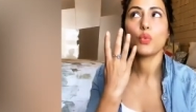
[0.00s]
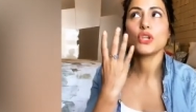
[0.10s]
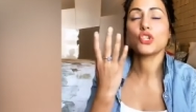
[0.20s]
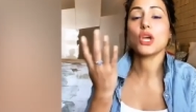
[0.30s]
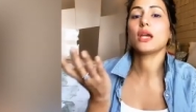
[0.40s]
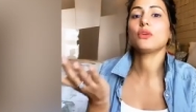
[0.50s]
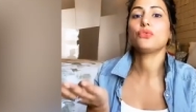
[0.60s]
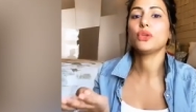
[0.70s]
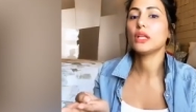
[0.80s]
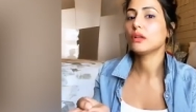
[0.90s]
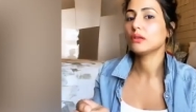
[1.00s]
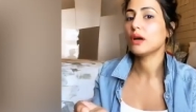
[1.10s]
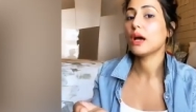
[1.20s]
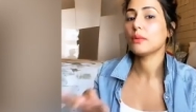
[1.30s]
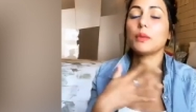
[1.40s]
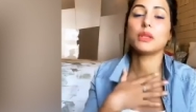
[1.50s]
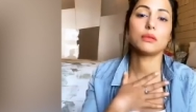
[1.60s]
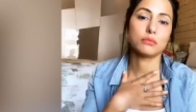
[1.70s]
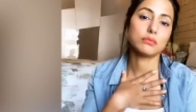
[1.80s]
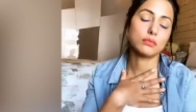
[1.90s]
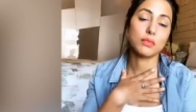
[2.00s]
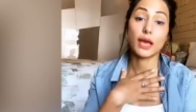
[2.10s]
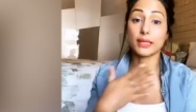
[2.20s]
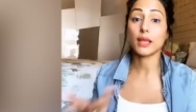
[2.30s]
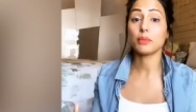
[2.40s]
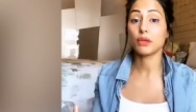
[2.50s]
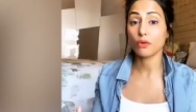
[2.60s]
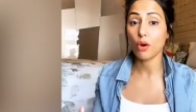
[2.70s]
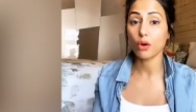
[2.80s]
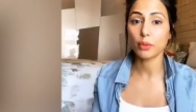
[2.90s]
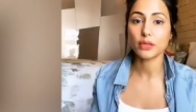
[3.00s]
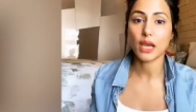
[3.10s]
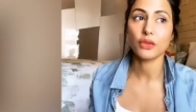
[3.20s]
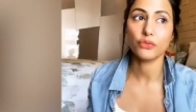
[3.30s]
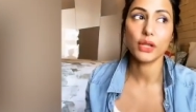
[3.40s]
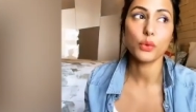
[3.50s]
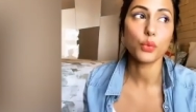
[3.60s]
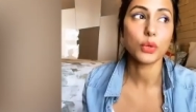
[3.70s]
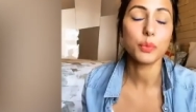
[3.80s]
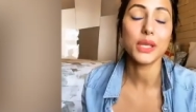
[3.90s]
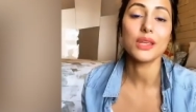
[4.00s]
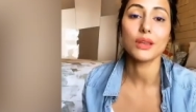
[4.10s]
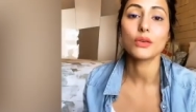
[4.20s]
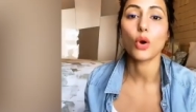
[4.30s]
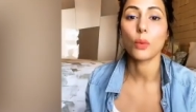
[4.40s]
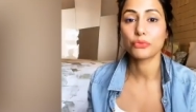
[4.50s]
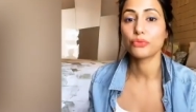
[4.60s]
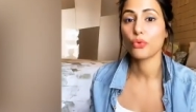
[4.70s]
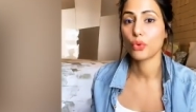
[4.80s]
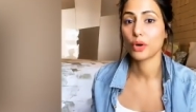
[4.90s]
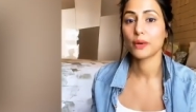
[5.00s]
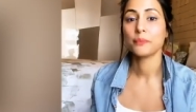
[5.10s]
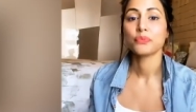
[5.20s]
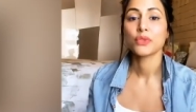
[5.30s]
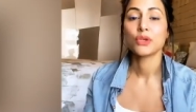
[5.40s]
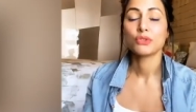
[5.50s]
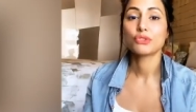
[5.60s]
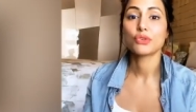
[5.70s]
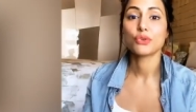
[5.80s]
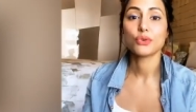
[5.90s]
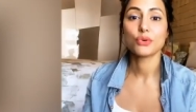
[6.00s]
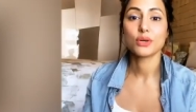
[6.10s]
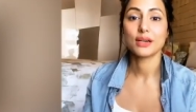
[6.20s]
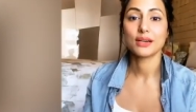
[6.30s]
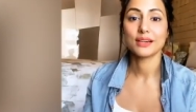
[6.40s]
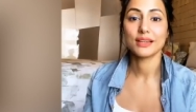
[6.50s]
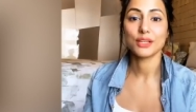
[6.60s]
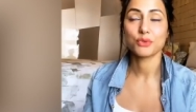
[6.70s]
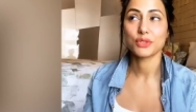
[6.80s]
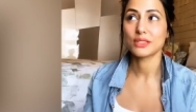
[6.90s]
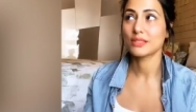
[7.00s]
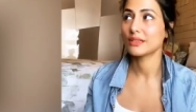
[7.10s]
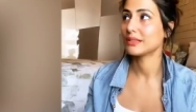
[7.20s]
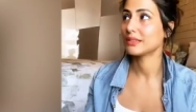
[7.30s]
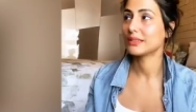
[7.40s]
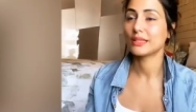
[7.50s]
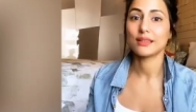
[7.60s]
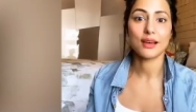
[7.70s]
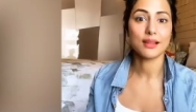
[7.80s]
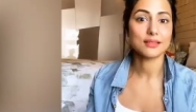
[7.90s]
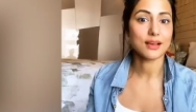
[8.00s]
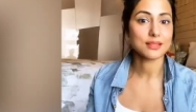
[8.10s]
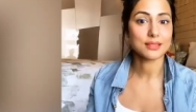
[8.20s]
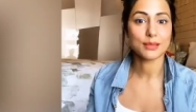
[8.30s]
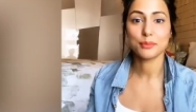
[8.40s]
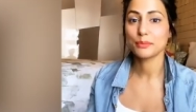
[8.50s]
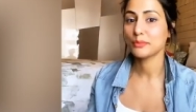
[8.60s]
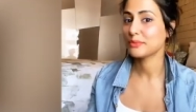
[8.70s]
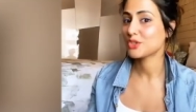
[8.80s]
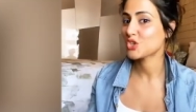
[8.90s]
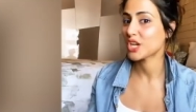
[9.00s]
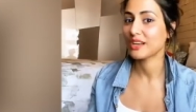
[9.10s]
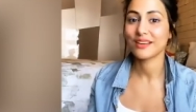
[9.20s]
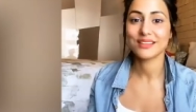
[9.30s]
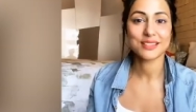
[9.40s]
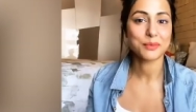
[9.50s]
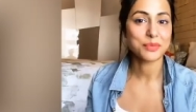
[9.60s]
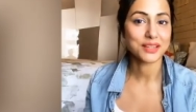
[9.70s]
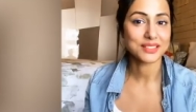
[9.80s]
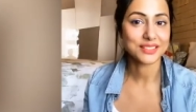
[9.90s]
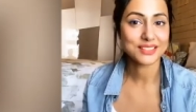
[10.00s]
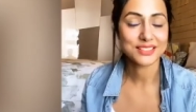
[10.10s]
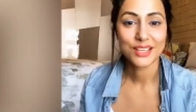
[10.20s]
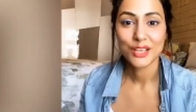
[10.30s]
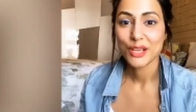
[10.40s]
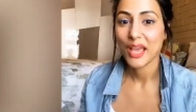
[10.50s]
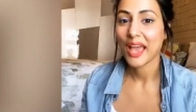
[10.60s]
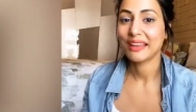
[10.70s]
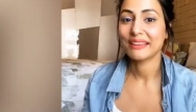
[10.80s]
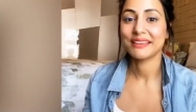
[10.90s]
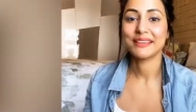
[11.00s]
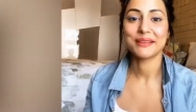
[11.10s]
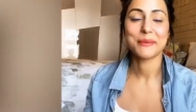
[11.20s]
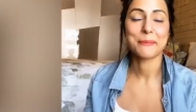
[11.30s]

which I feel, I mean, I can be wrong, but I feel would be in top four. So it was Siddharth, Asim, Shanaz and Paras. And